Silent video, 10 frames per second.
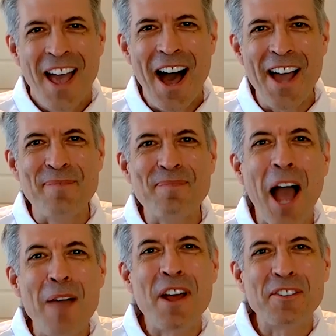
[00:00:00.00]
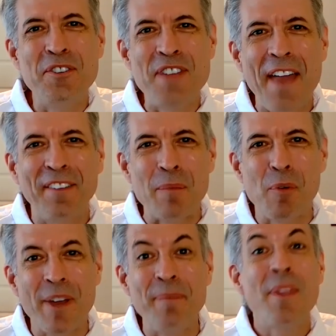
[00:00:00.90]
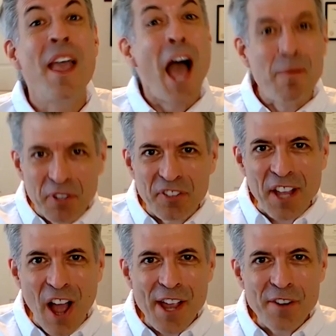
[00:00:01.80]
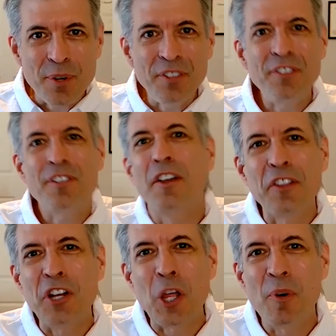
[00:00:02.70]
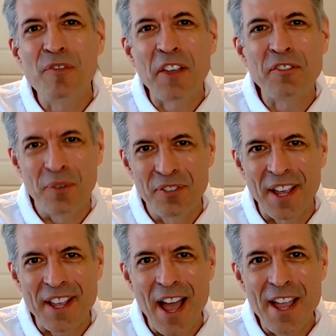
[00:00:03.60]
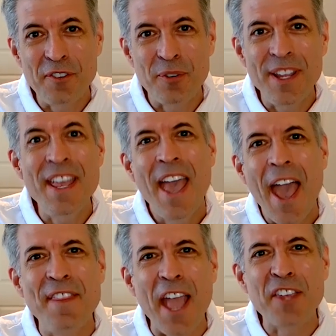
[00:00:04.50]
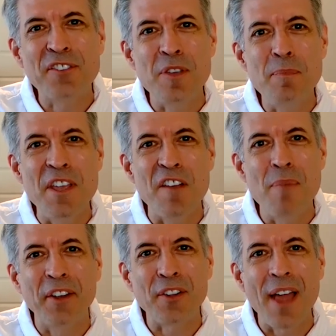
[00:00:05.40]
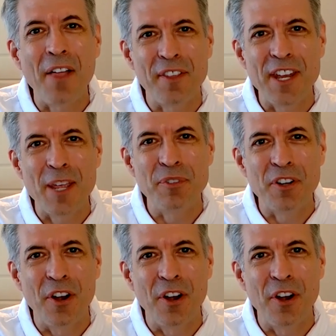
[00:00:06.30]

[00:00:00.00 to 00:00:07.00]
Hi, I'm Dr. Dan Lieberman. I'm a psychiatrist, a clinical professor of psychiatry, and the SVP of mental health at Hims and